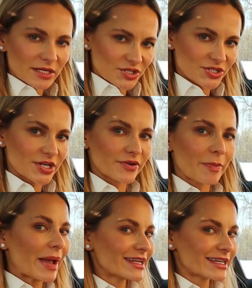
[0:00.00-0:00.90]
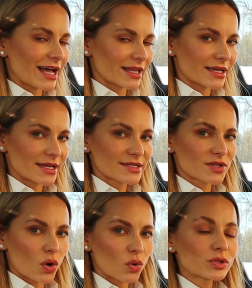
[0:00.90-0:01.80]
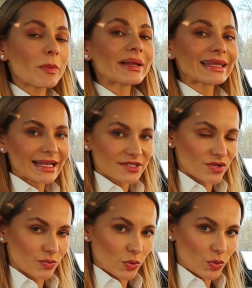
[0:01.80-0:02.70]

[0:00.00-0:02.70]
exterior paint color is called Platinum